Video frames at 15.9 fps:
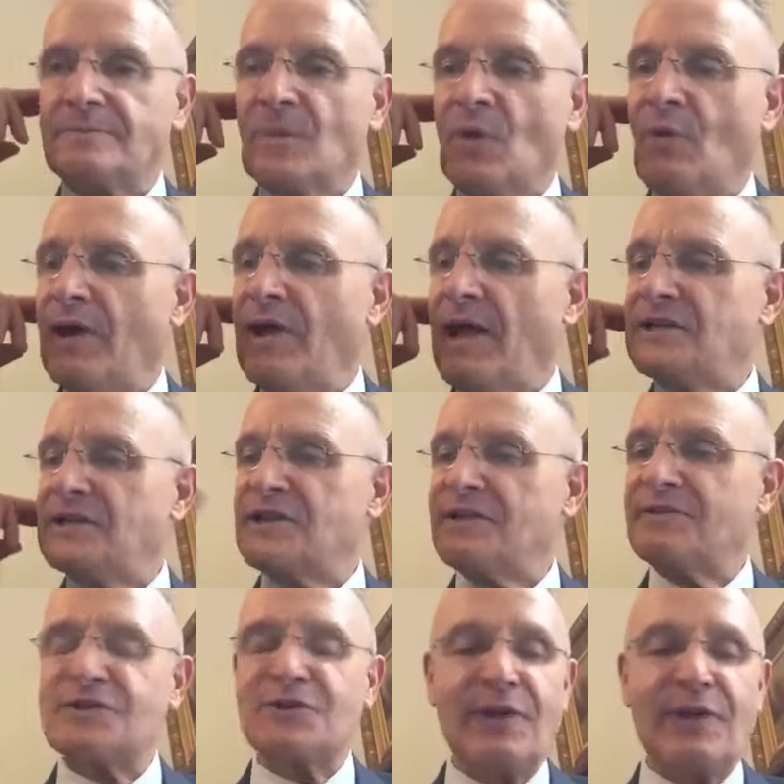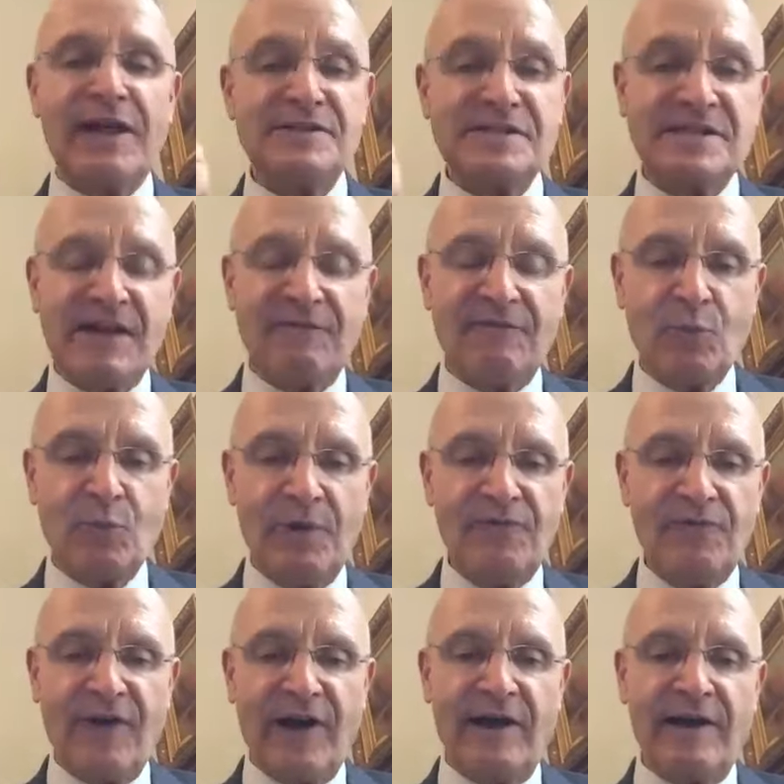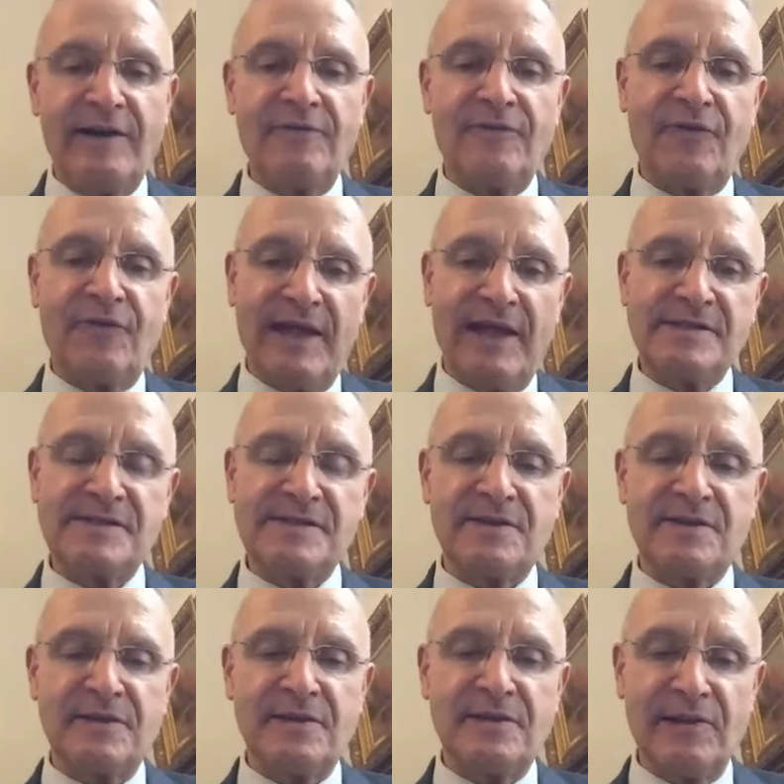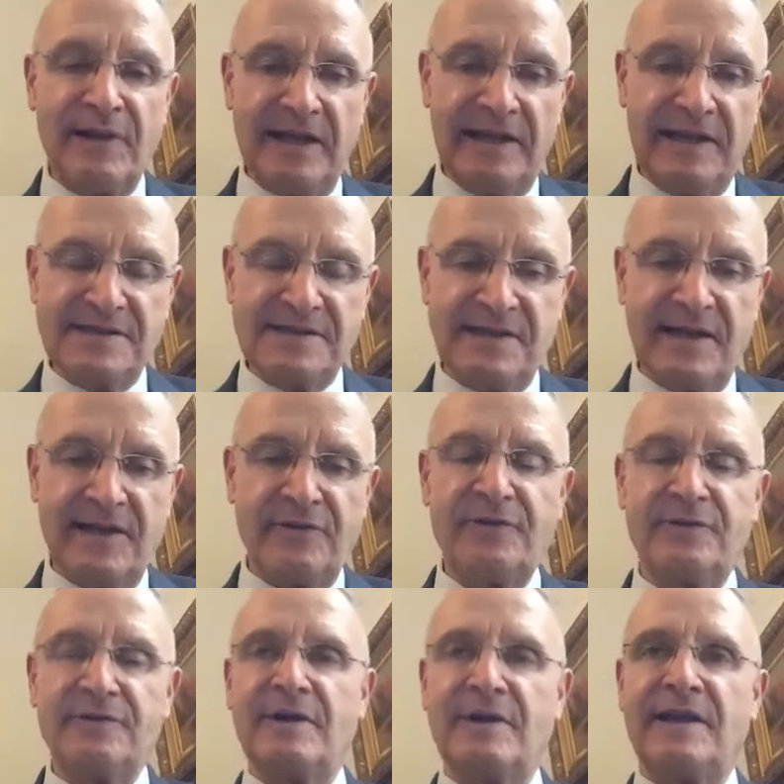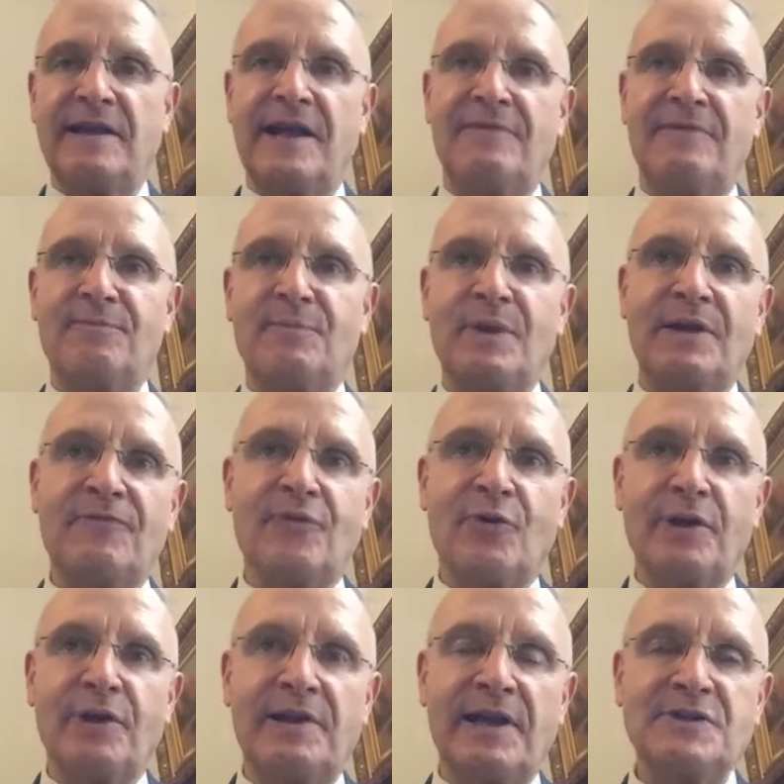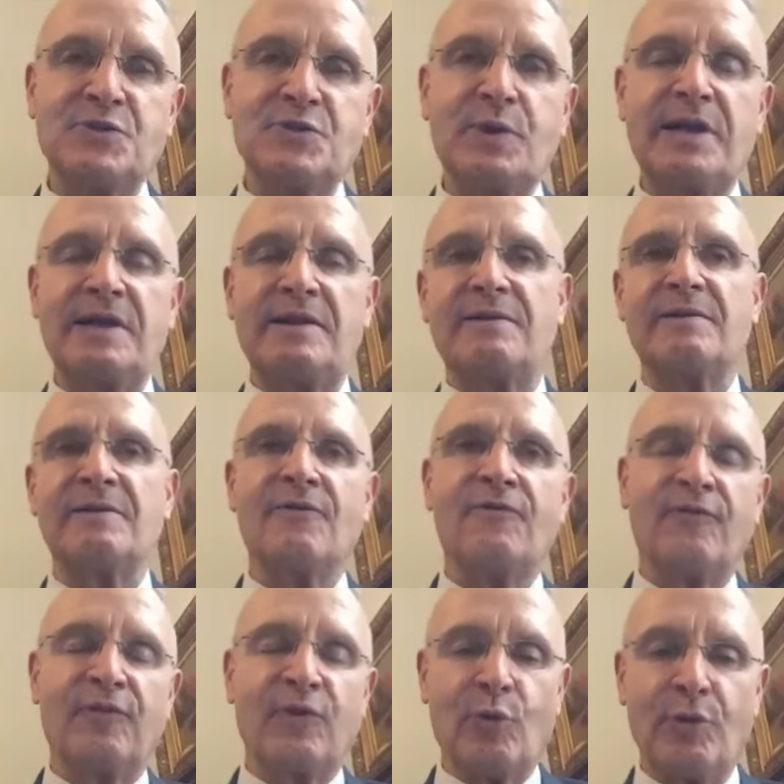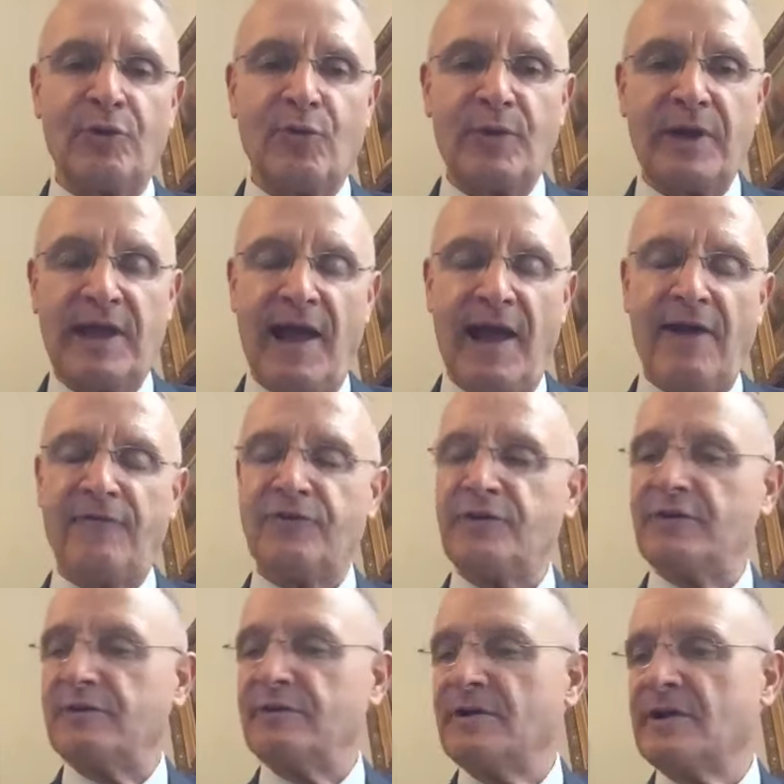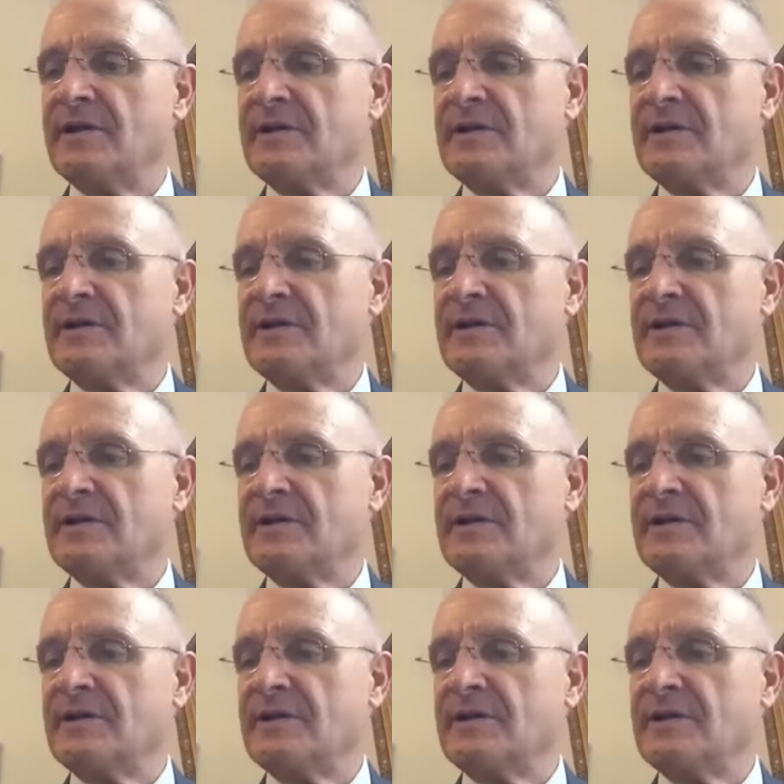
so that's 715. That's the clean heat standard, again, being voted next week, floor the week after.